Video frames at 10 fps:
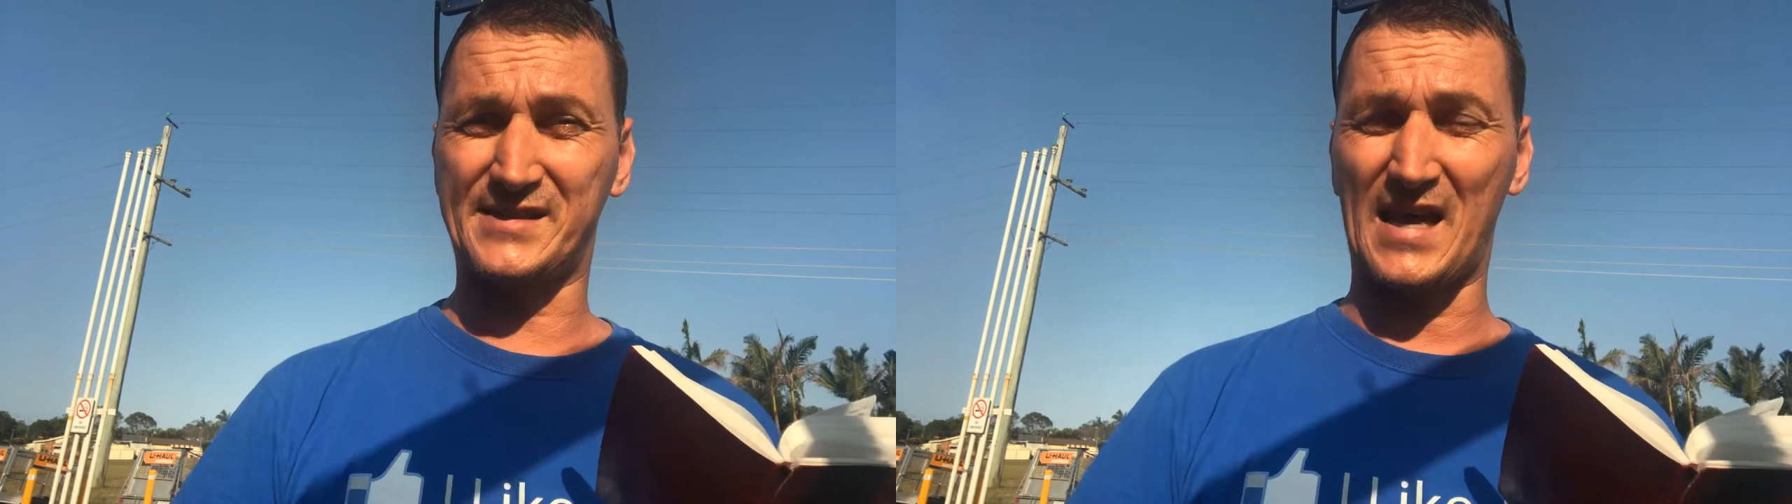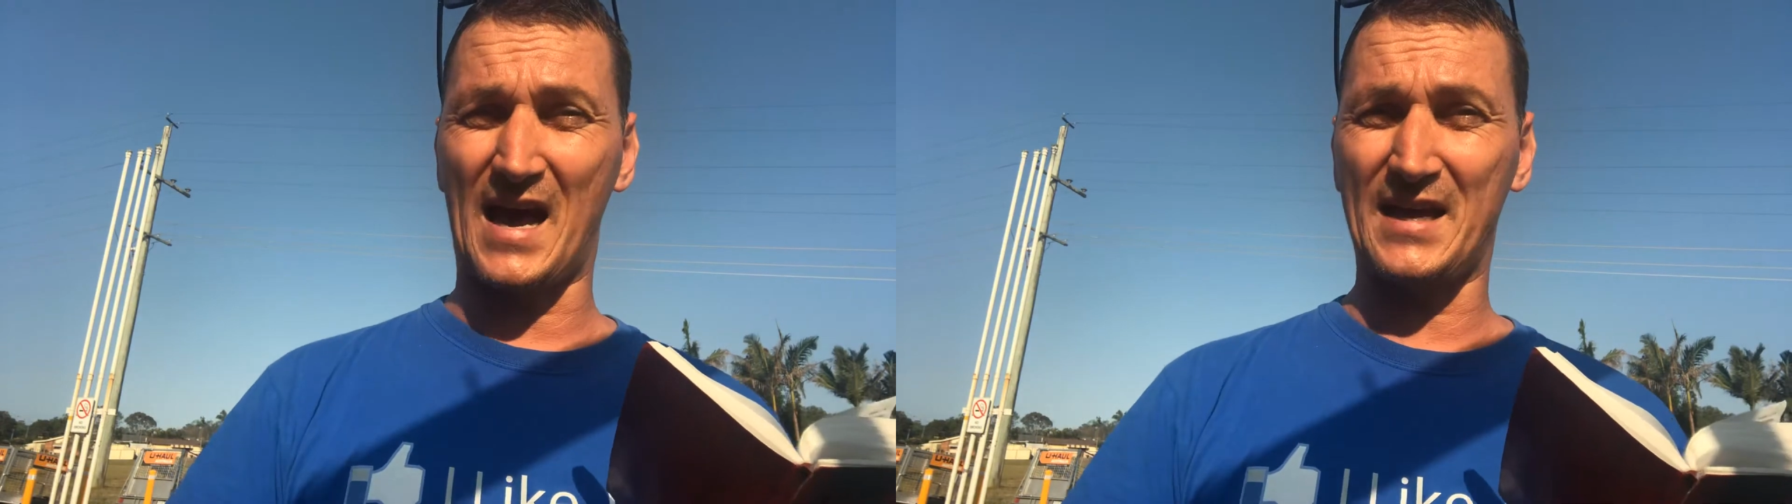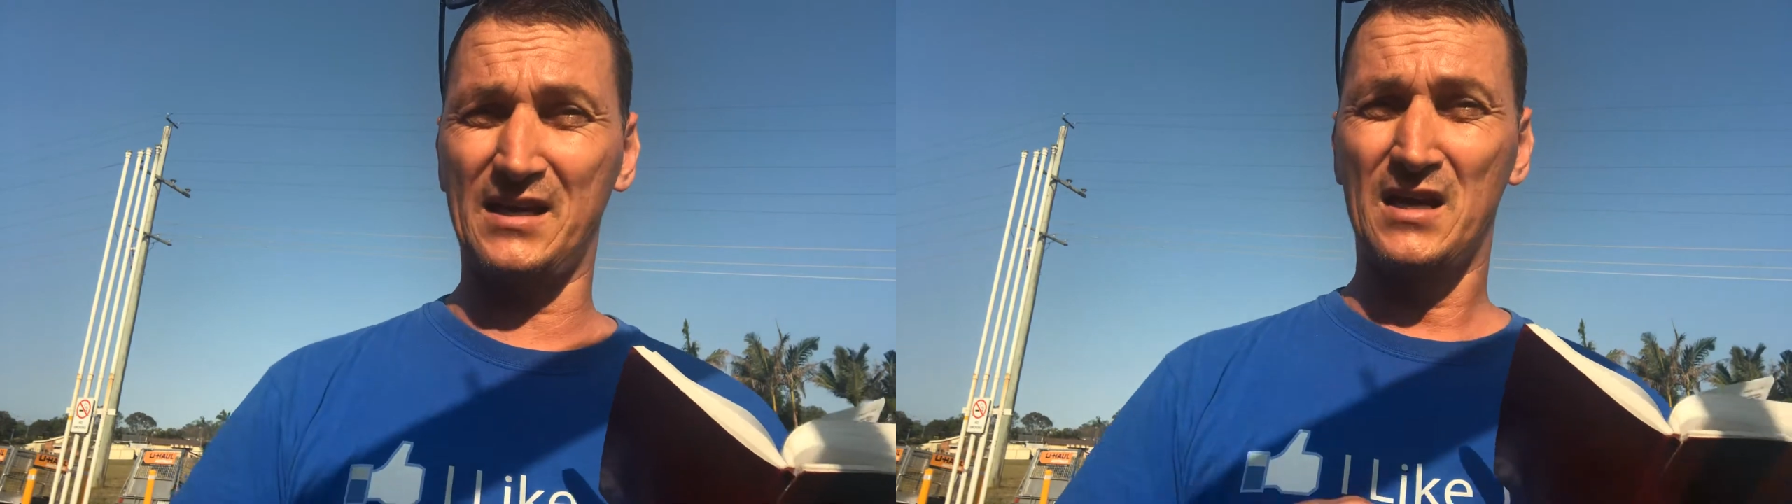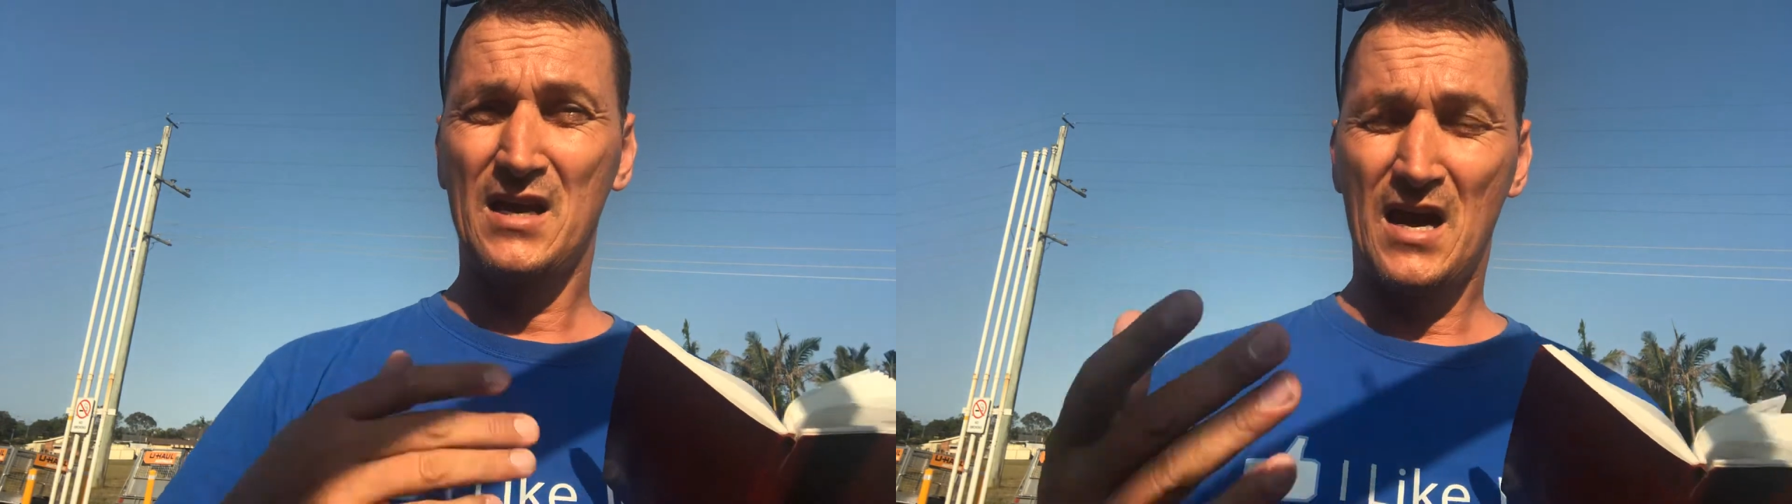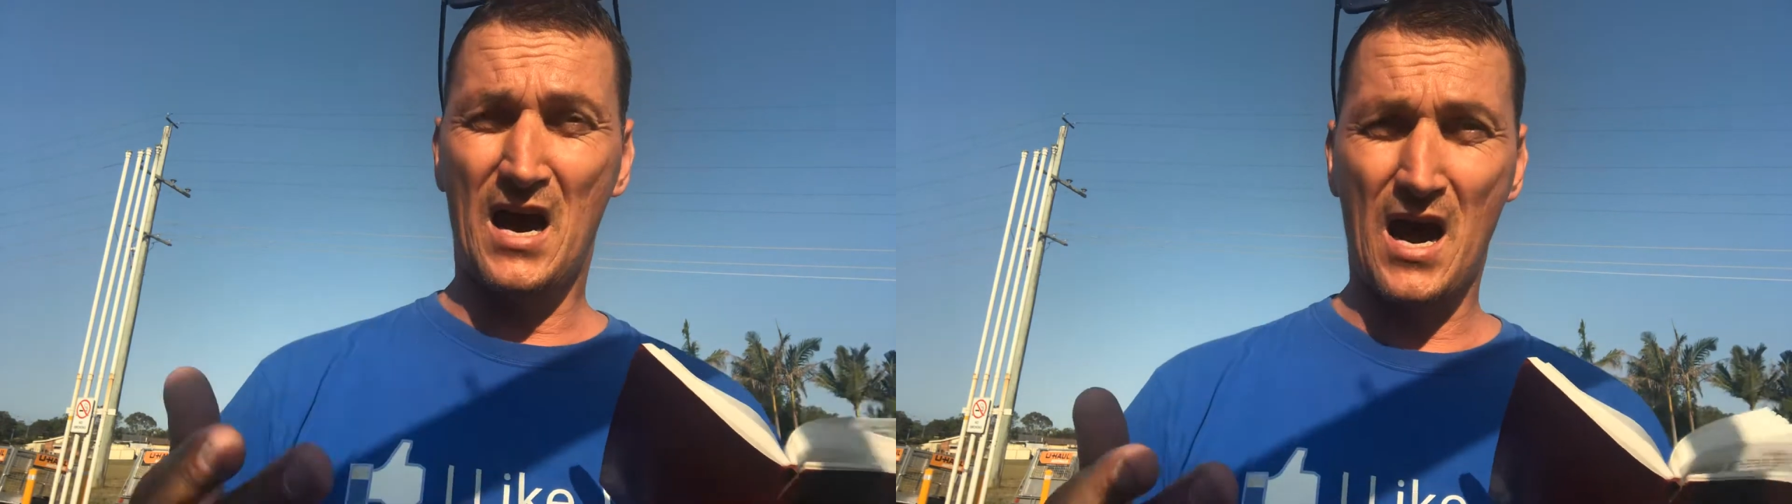day,
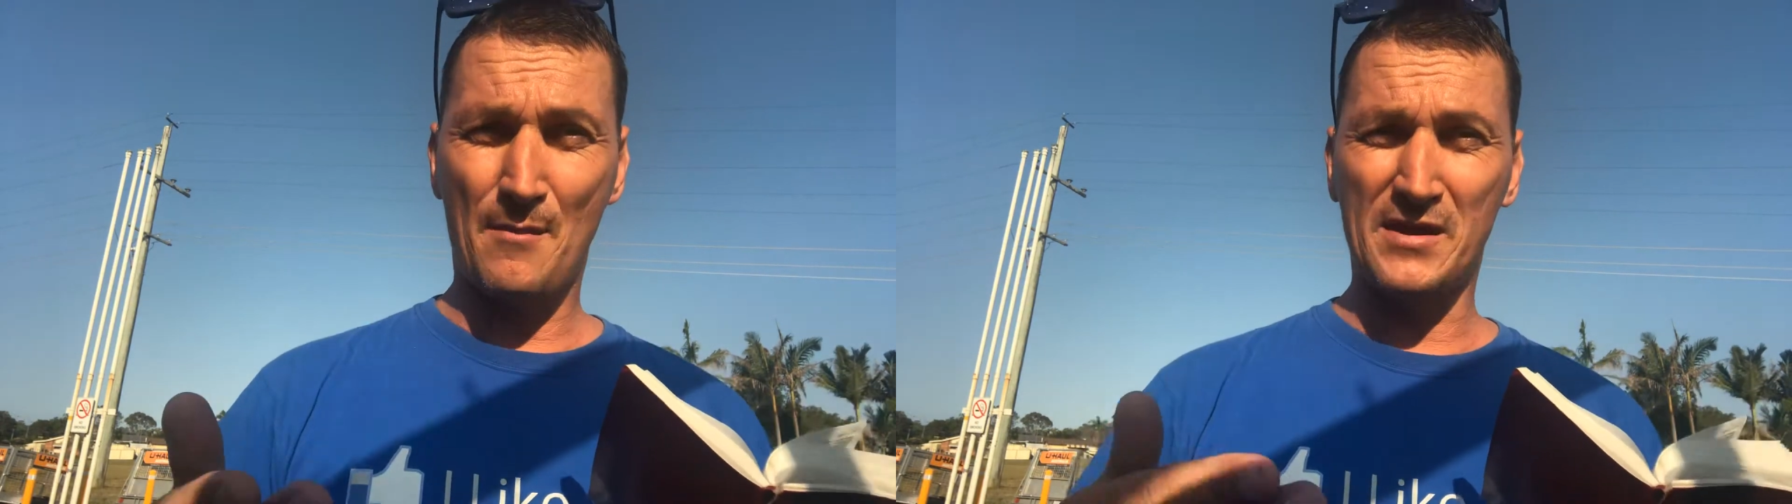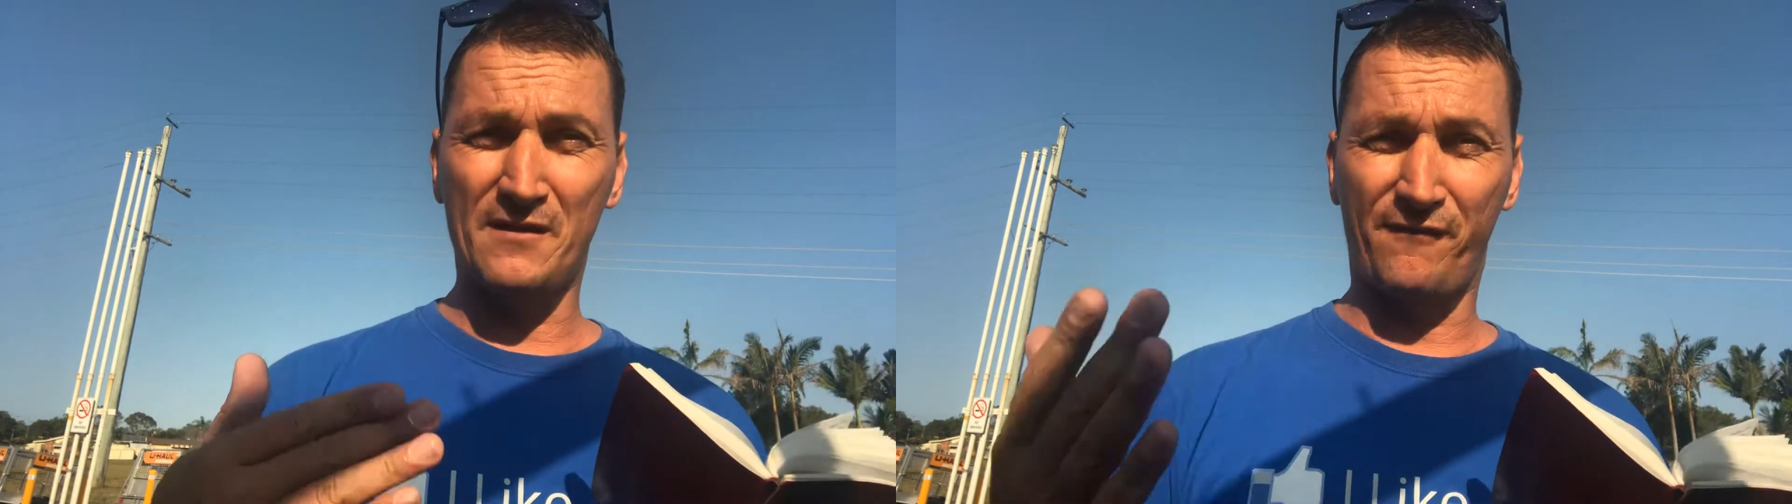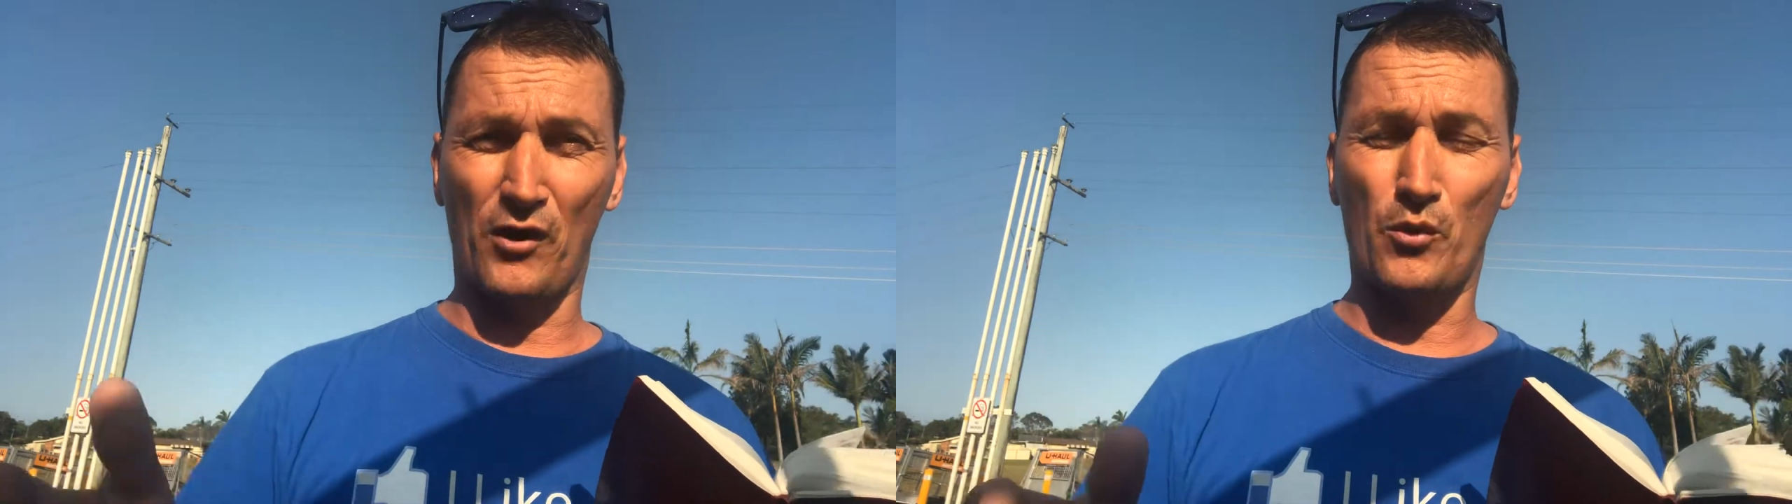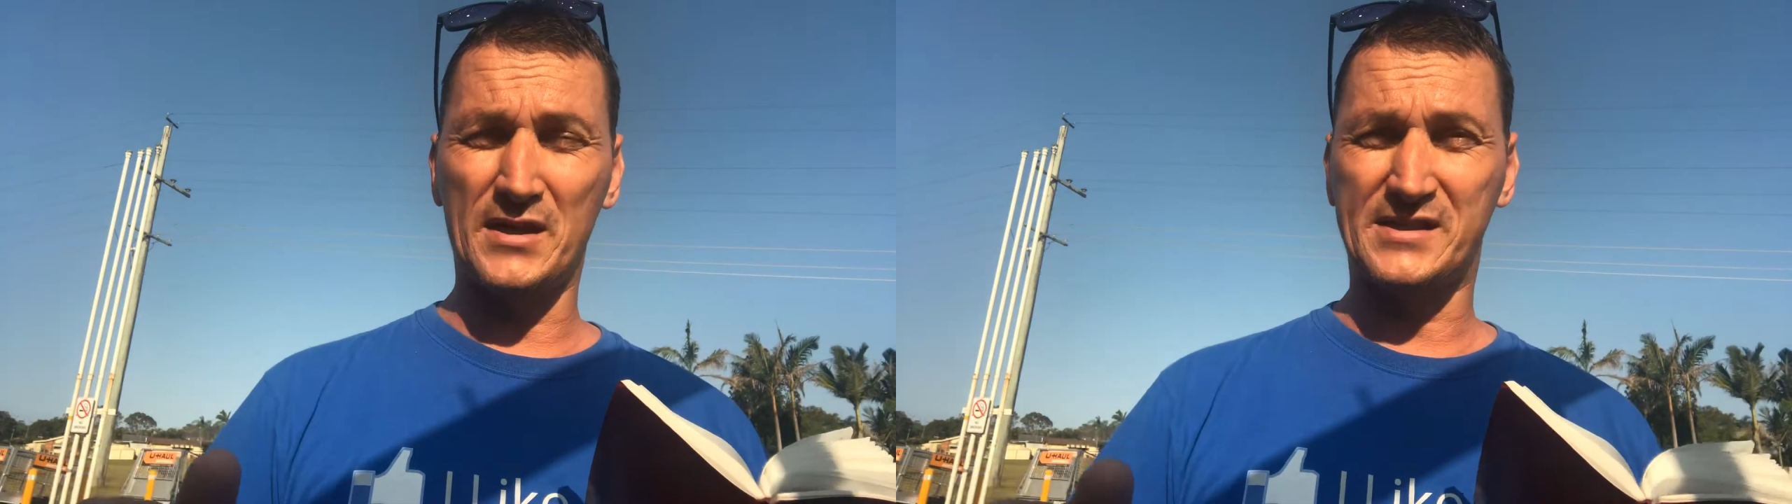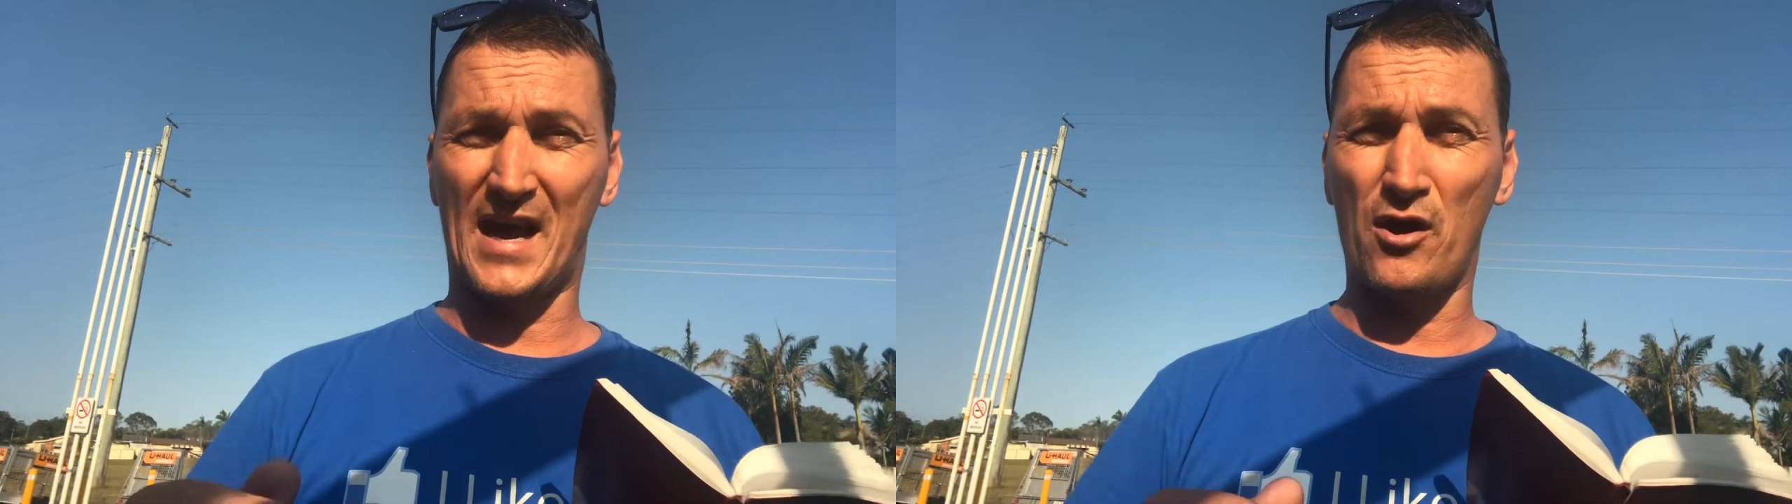and the
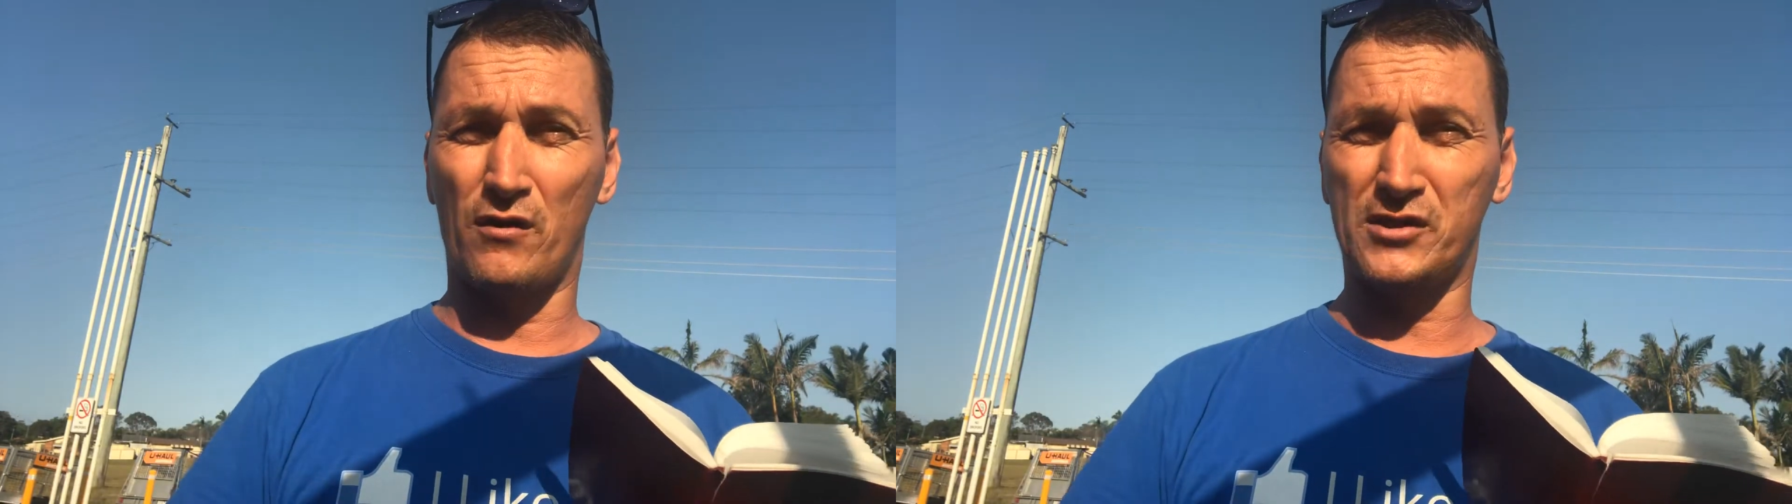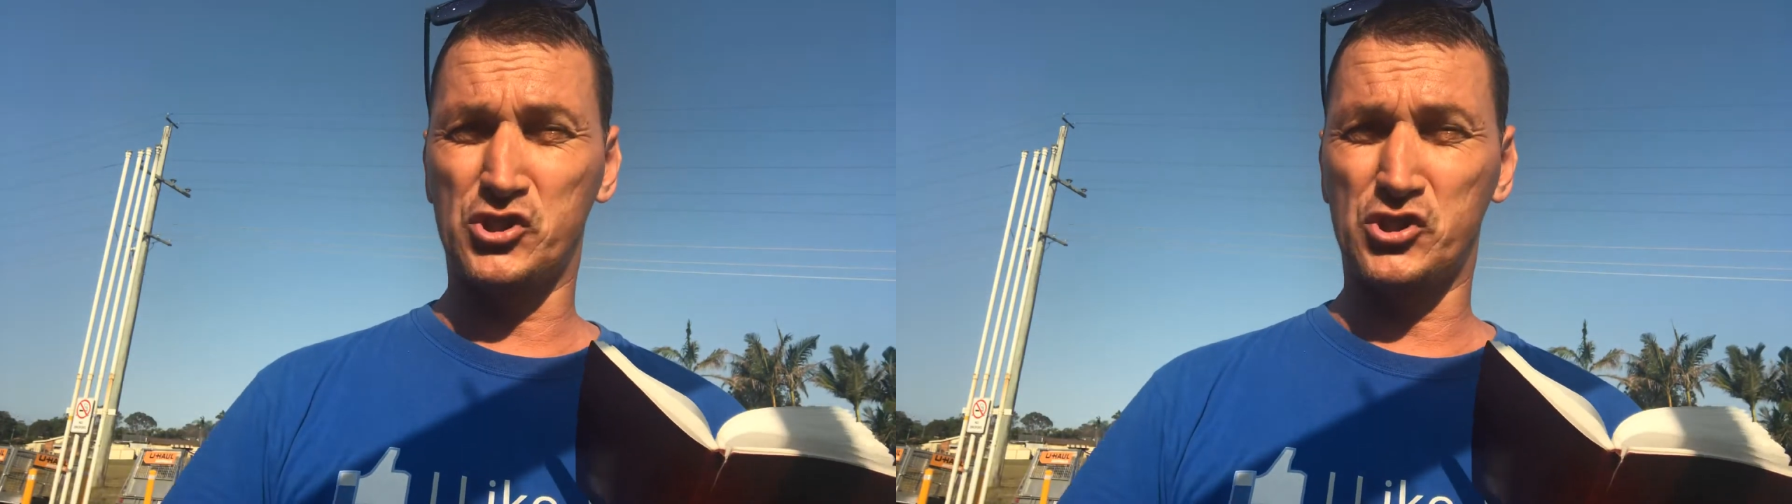following day on